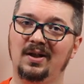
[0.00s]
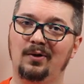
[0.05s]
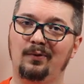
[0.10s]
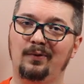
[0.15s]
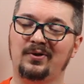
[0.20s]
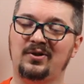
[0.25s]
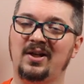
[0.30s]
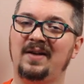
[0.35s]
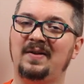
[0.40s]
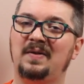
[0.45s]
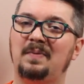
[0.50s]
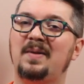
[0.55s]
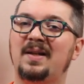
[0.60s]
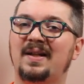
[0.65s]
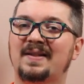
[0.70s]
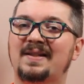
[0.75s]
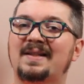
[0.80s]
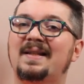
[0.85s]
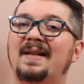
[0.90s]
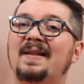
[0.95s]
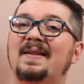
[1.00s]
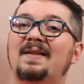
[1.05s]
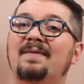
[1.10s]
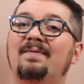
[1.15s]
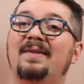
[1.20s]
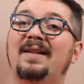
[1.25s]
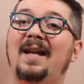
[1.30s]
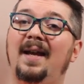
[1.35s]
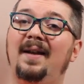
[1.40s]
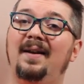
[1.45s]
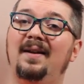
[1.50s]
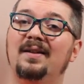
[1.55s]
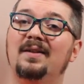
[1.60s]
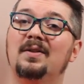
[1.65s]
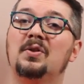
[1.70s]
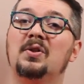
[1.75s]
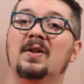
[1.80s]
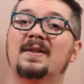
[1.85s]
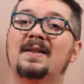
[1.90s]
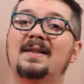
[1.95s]
which had to be extensively
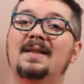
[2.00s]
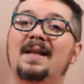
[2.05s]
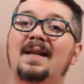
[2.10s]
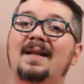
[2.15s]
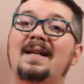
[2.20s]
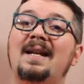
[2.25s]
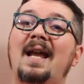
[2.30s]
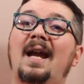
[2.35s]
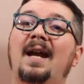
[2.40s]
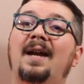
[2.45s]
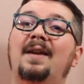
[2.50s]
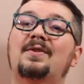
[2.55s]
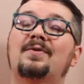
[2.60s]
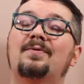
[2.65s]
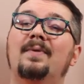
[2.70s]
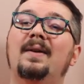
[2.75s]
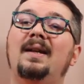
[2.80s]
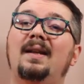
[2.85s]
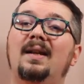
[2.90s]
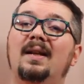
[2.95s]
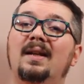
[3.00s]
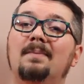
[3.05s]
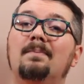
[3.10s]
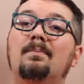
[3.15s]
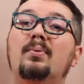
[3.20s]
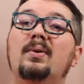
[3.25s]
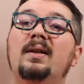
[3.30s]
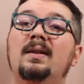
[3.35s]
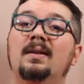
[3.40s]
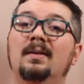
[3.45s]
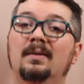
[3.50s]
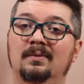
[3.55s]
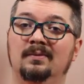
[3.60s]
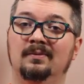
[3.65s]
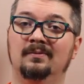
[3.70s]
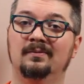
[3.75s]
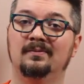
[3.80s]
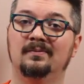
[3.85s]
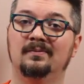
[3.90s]
edited just to get an X rating in Britain.